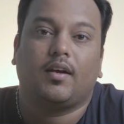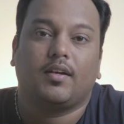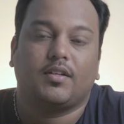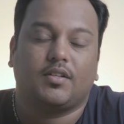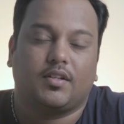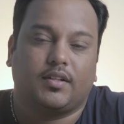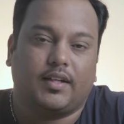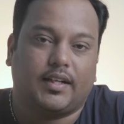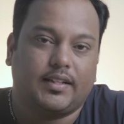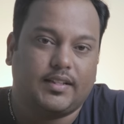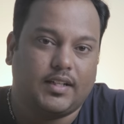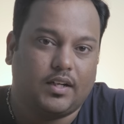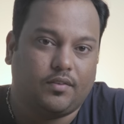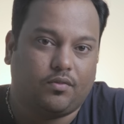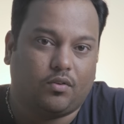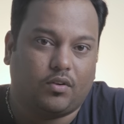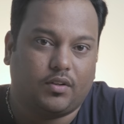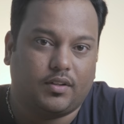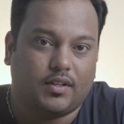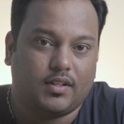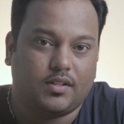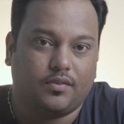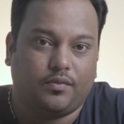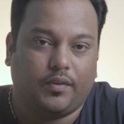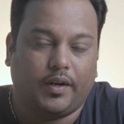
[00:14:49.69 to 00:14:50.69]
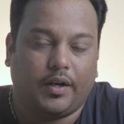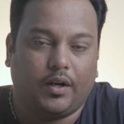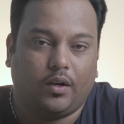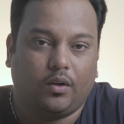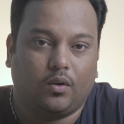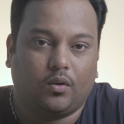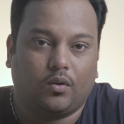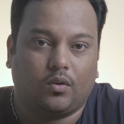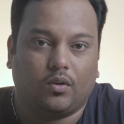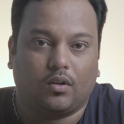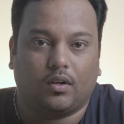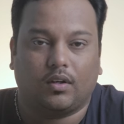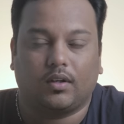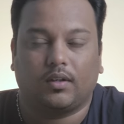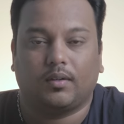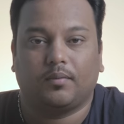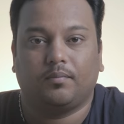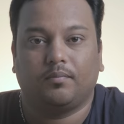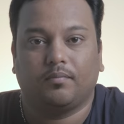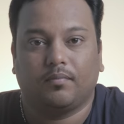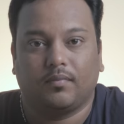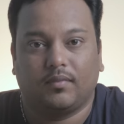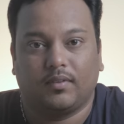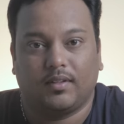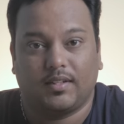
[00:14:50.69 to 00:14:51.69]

So that's it for this video. Uh,